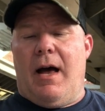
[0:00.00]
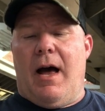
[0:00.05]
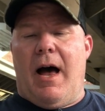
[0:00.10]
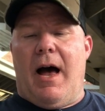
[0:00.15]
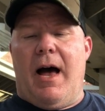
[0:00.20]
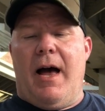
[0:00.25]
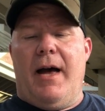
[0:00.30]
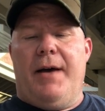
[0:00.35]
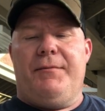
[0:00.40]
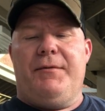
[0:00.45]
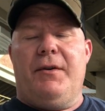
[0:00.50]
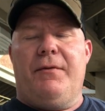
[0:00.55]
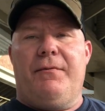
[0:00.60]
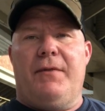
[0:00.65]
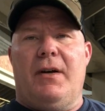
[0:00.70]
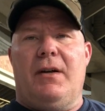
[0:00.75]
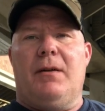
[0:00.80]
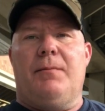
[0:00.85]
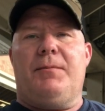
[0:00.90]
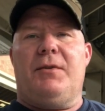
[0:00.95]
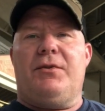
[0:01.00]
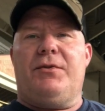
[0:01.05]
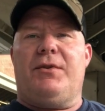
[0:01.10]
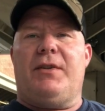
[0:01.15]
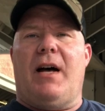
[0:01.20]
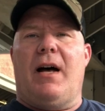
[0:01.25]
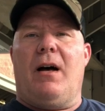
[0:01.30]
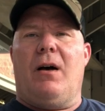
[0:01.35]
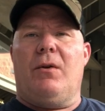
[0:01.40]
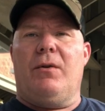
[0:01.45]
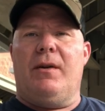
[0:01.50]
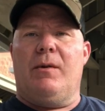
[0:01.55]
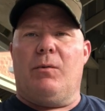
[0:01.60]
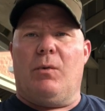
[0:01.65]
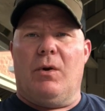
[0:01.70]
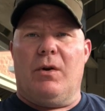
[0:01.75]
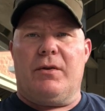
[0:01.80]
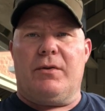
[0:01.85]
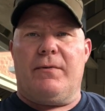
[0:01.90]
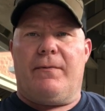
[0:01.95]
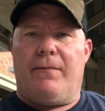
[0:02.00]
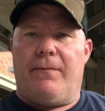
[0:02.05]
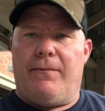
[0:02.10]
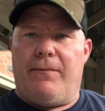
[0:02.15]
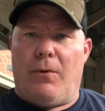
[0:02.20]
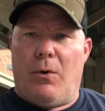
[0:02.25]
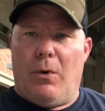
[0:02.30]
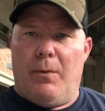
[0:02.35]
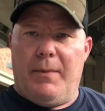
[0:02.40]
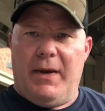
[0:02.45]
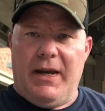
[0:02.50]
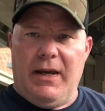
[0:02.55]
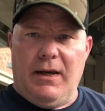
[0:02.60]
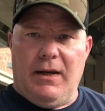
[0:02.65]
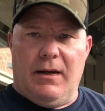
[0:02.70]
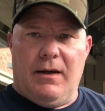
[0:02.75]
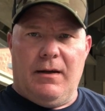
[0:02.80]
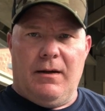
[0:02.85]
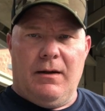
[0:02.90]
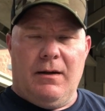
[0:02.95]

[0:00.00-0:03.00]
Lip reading: I have developed a style that works for me.